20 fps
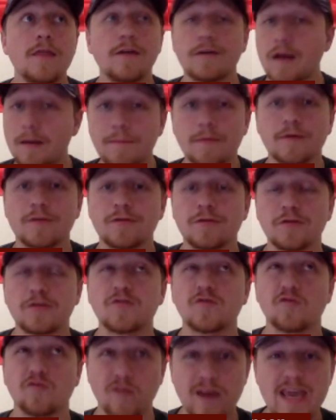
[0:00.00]
They're number
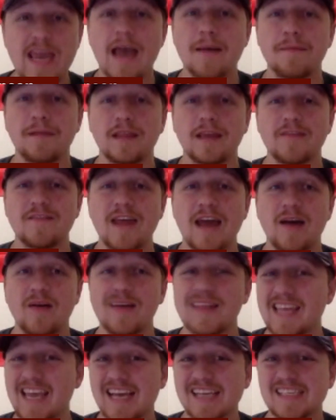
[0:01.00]
three, I believe, now
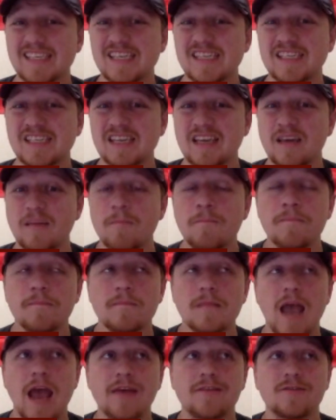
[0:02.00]
in the SEC,
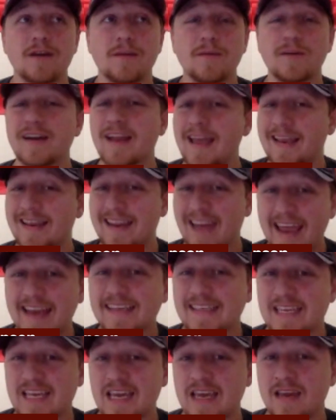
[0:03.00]
and they're number like
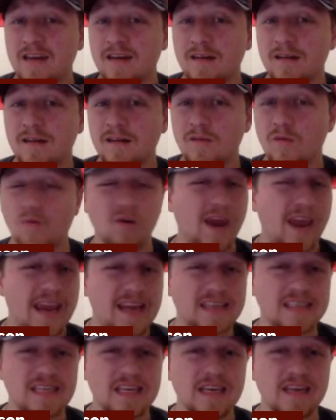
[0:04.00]
19 or
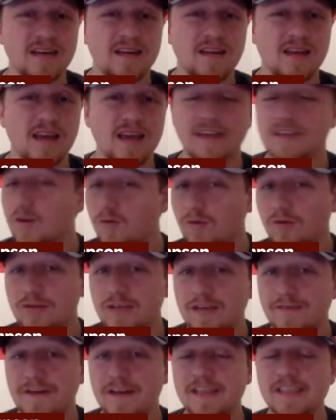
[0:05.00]
18 in total
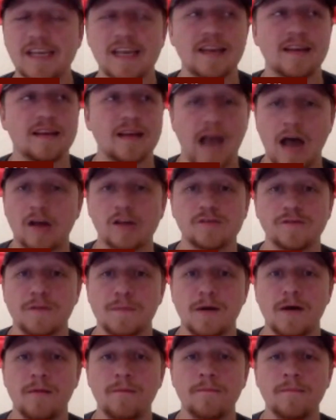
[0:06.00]
defense in college
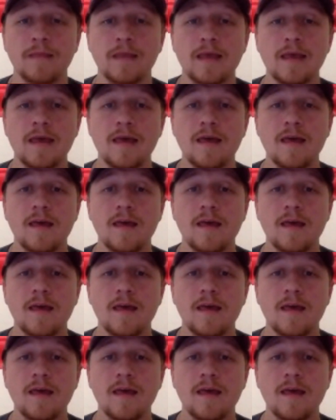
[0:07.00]
football.